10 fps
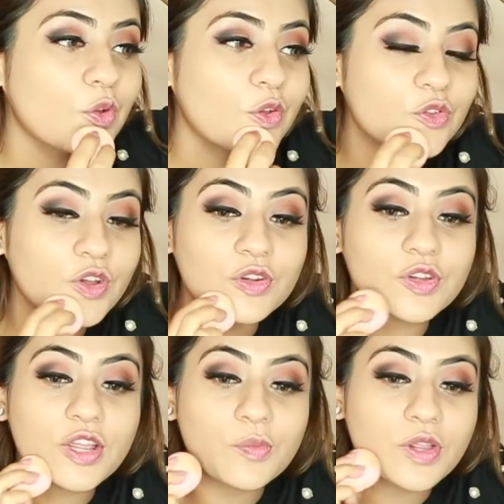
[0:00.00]
it's gonna
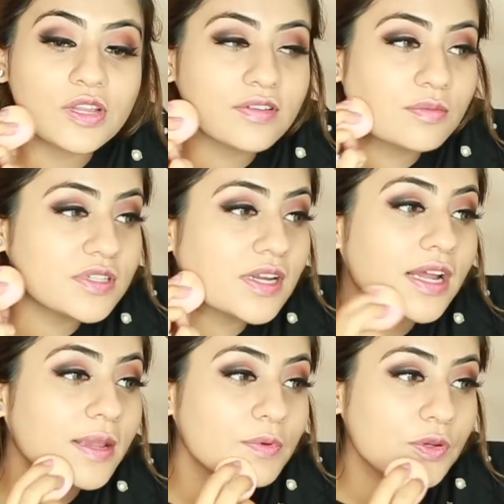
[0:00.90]
take me some
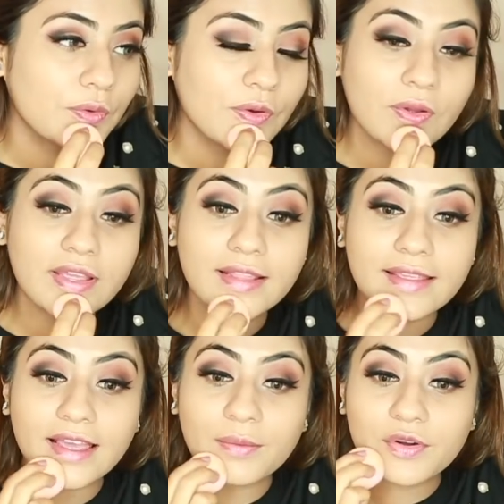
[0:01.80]
time to look in the
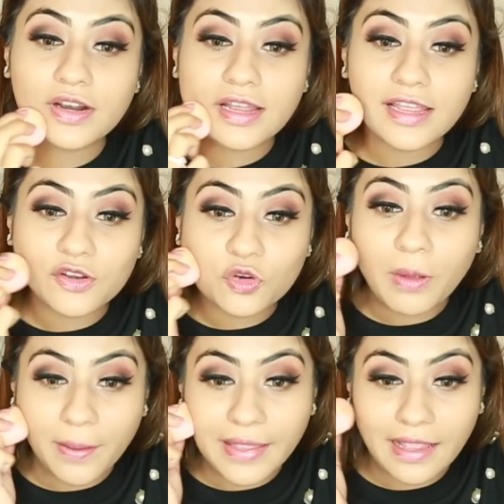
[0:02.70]
camera and do
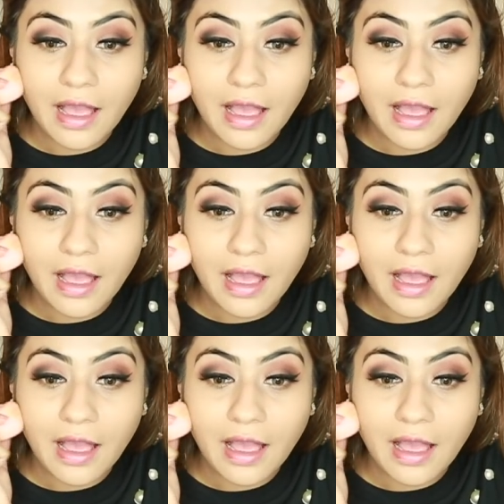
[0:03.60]
my